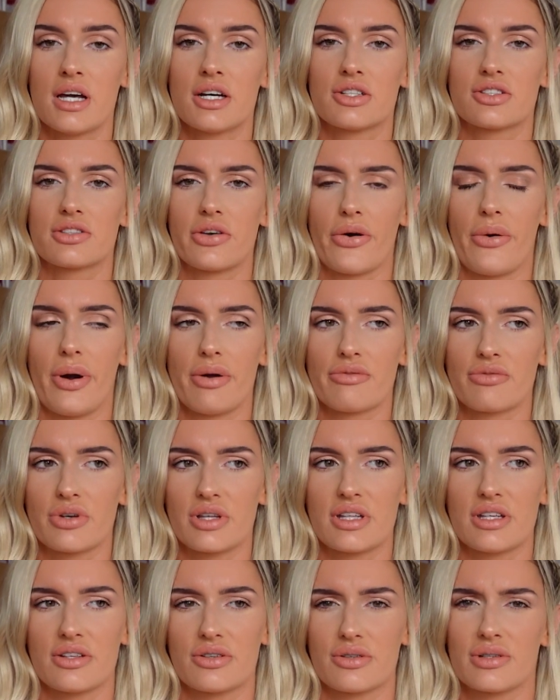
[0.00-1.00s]
So I
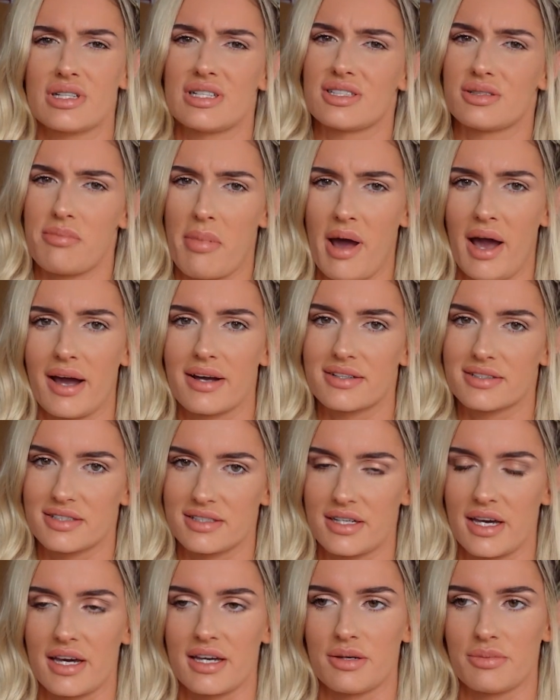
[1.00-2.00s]
really do need to pack
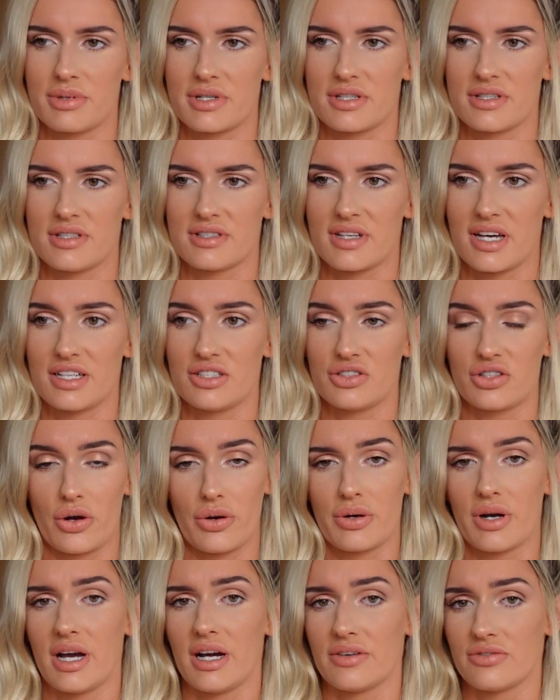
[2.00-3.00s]
today because I
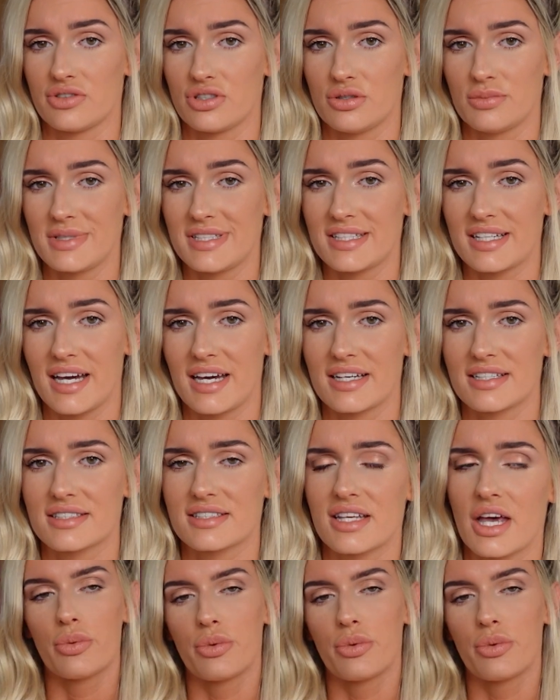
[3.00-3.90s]
don't have too many days.